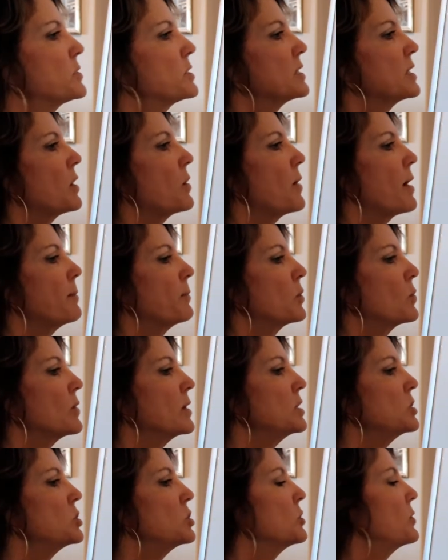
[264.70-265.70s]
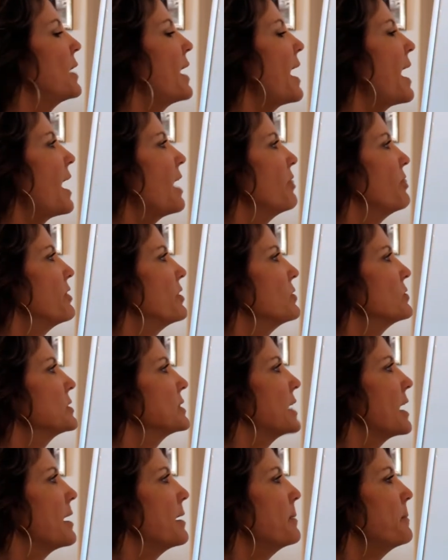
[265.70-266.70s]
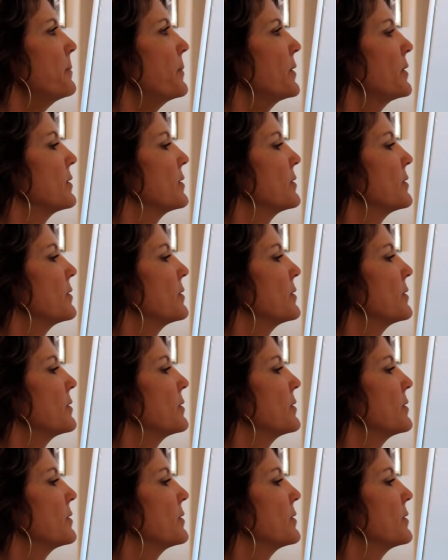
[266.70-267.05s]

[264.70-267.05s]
So I'm going to add those up,